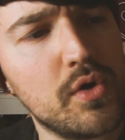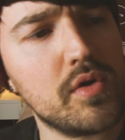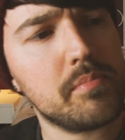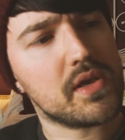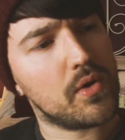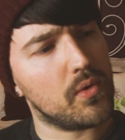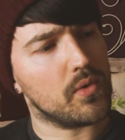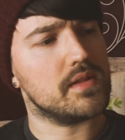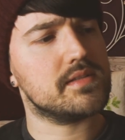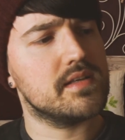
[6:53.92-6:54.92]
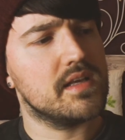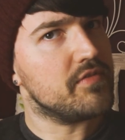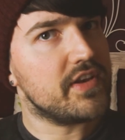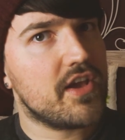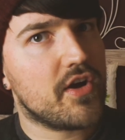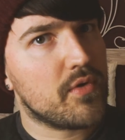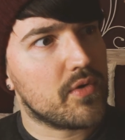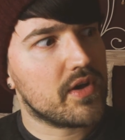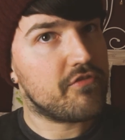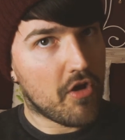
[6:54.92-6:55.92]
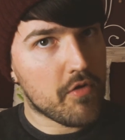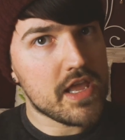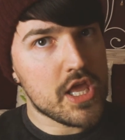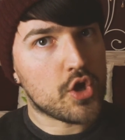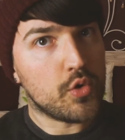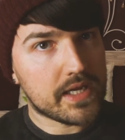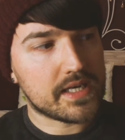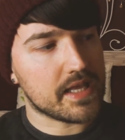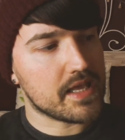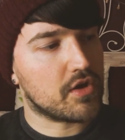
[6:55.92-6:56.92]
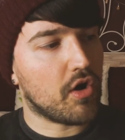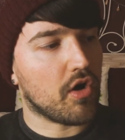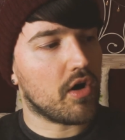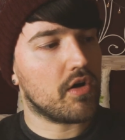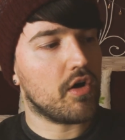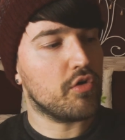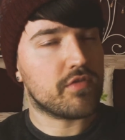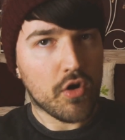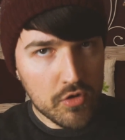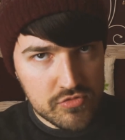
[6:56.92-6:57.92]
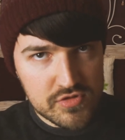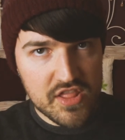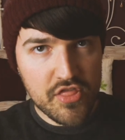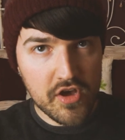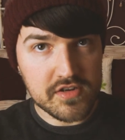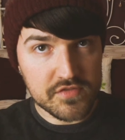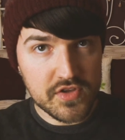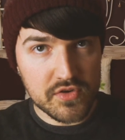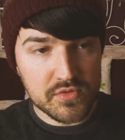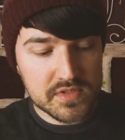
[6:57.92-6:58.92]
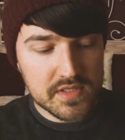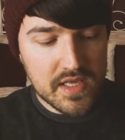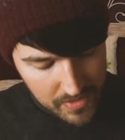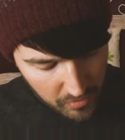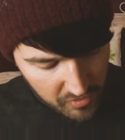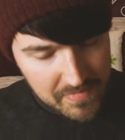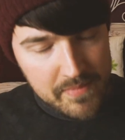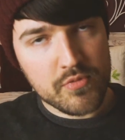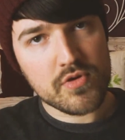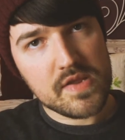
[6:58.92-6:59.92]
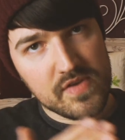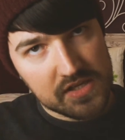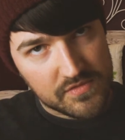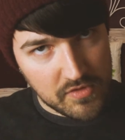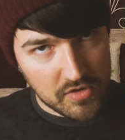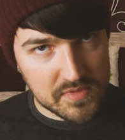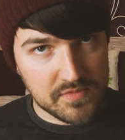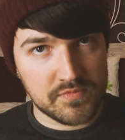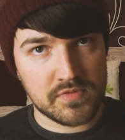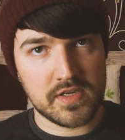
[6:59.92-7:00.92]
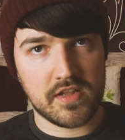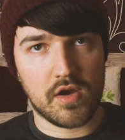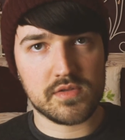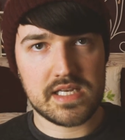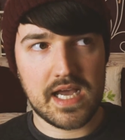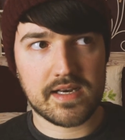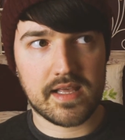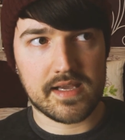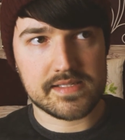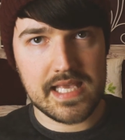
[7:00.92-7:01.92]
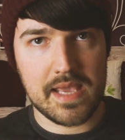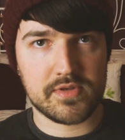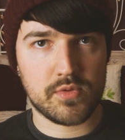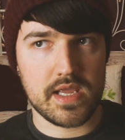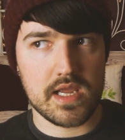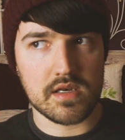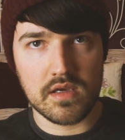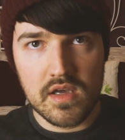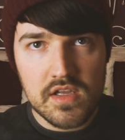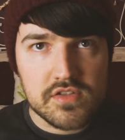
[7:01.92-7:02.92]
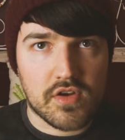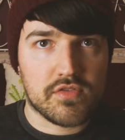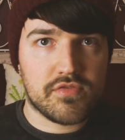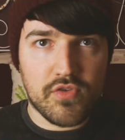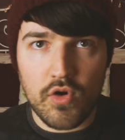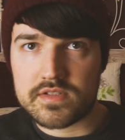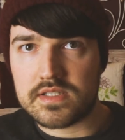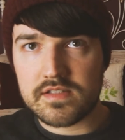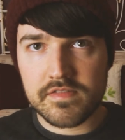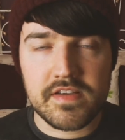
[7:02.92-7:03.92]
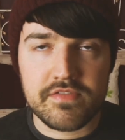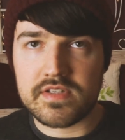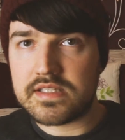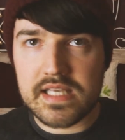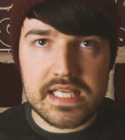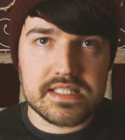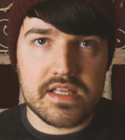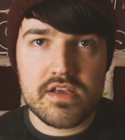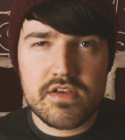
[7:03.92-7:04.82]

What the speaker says: lo and behold, the video very quickly got over 130 views, when all of my previous Vlogmas videos had had, like I say, between sort of 40 to 50, 60.